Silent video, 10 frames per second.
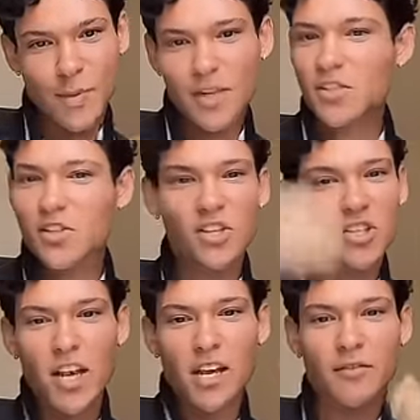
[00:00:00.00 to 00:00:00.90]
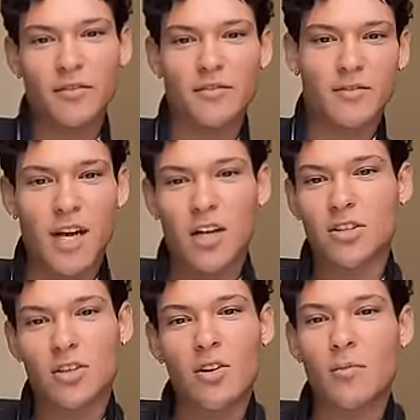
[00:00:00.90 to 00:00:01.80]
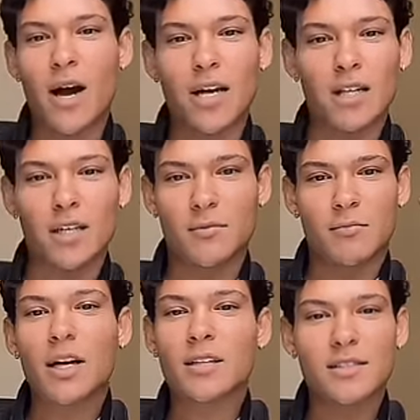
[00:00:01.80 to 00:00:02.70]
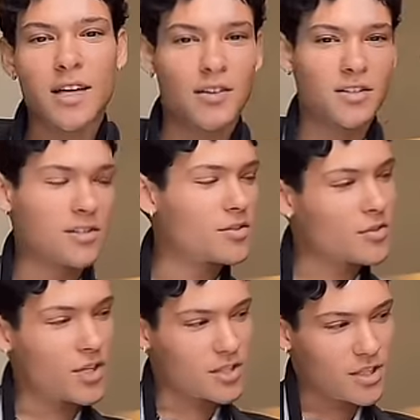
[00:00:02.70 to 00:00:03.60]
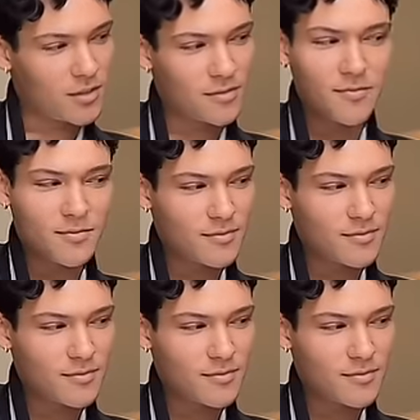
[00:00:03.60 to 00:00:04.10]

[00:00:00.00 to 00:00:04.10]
maybe I should shave. I should go Miley Cyrus situation.